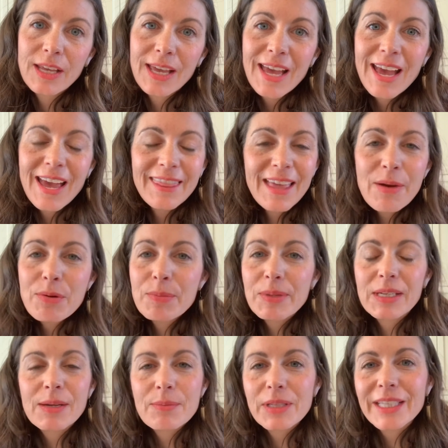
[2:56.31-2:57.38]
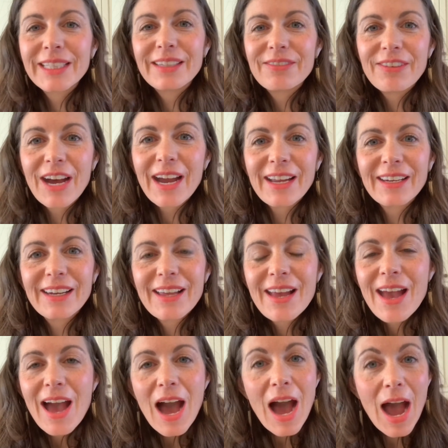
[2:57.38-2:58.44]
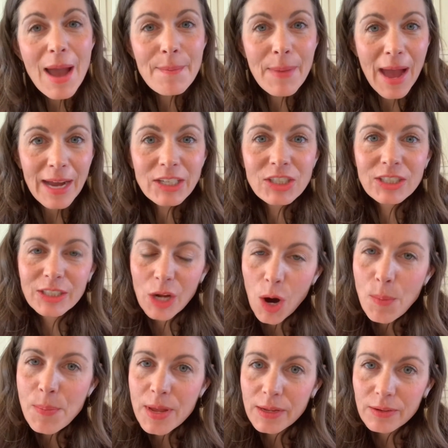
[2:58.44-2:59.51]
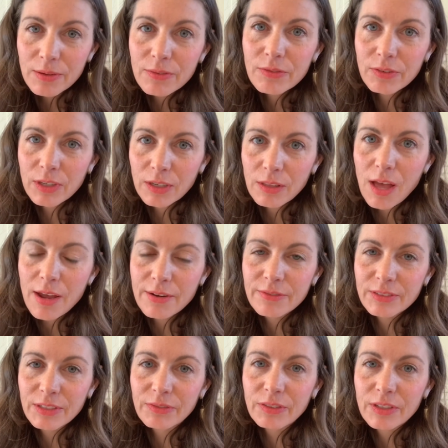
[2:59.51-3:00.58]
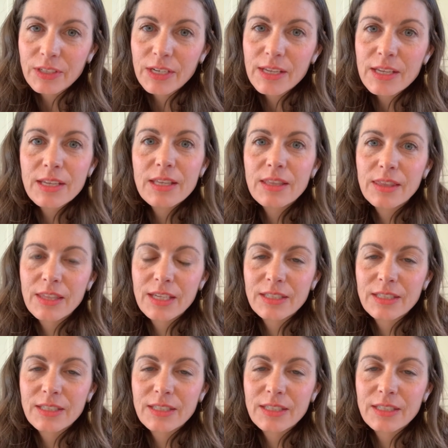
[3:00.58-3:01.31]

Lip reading: And that would be completely fine. I'm actually hoping for a lot of different things